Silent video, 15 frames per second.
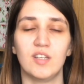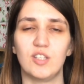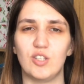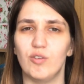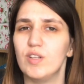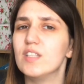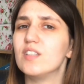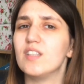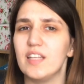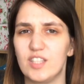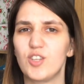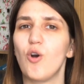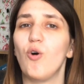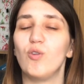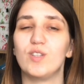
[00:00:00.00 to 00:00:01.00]
So
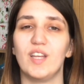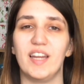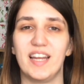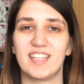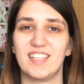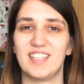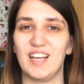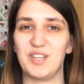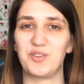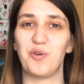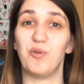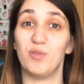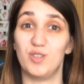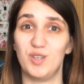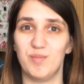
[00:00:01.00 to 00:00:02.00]
it's called an exercise
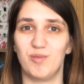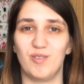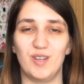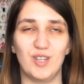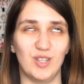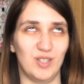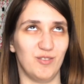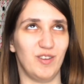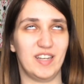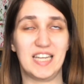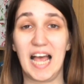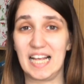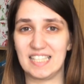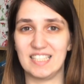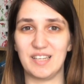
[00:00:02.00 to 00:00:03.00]
called gibberish. It's a
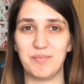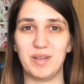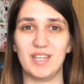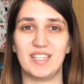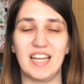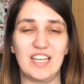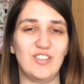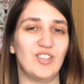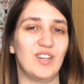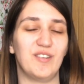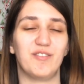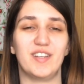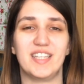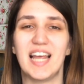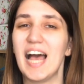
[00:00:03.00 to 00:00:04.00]
fantastic meditation
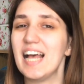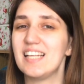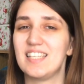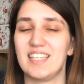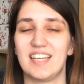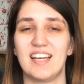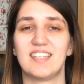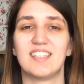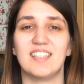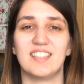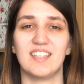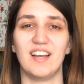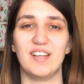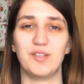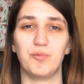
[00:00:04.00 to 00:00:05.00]
and a fantastic
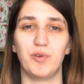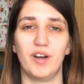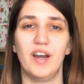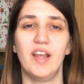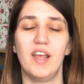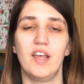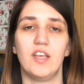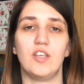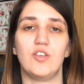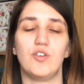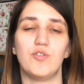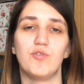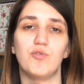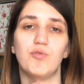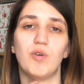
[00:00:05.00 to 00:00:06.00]
exercise where
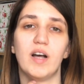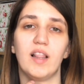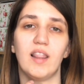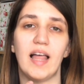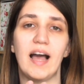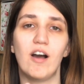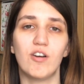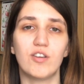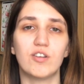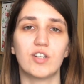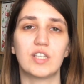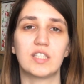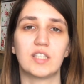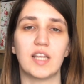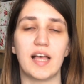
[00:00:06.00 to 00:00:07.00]
you allow
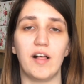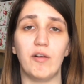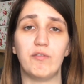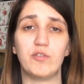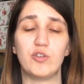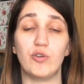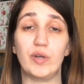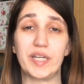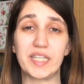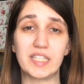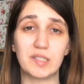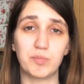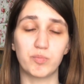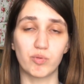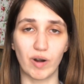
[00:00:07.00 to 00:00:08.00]
yourself to
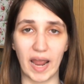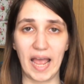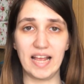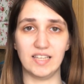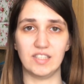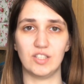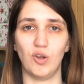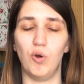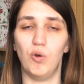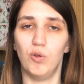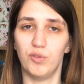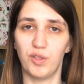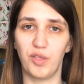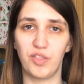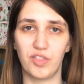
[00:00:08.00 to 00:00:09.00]
express
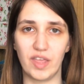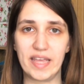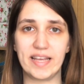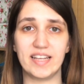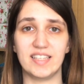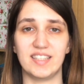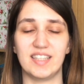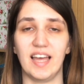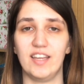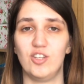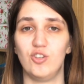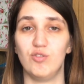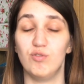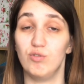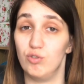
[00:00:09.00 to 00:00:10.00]
all the things
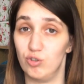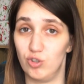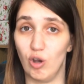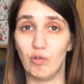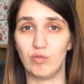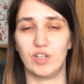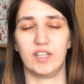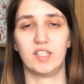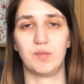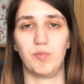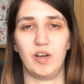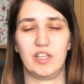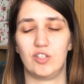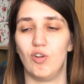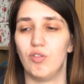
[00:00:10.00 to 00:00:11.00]
that you don't
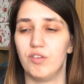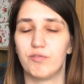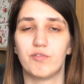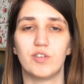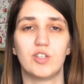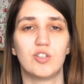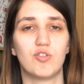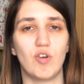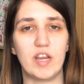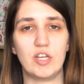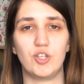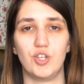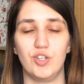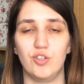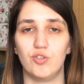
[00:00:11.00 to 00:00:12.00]
express, all the
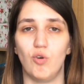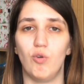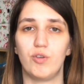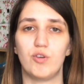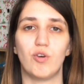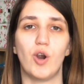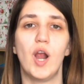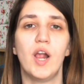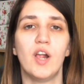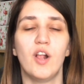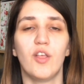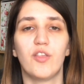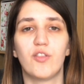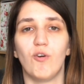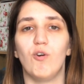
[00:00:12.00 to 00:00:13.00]
frustrations, all your
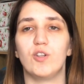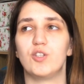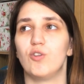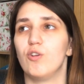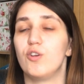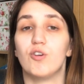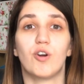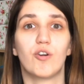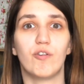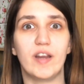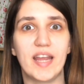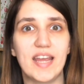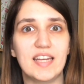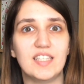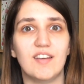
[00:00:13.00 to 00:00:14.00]
thoughts, all your
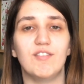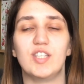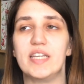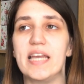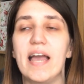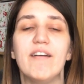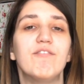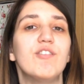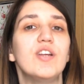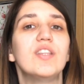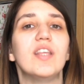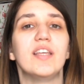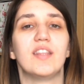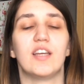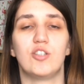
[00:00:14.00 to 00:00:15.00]
creativity,
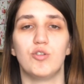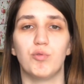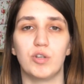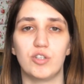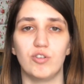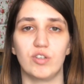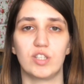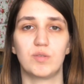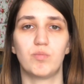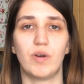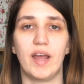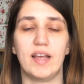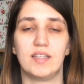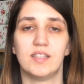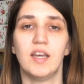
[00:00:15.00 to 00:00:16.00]
everything that you want to
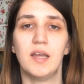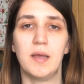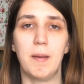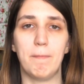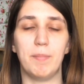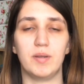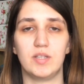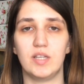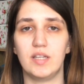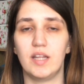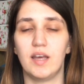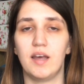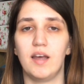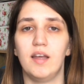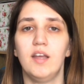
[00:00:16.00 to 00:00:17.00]
express, but in
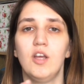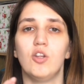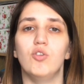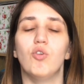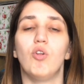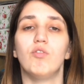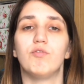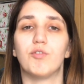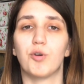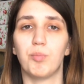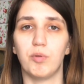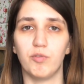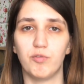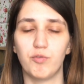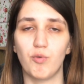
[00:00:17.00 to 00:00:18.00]
a
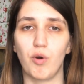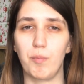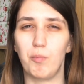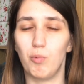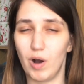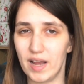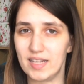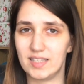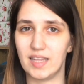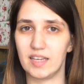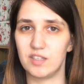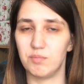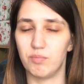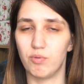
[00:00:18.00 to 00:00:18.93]
non-verbal form. Why is that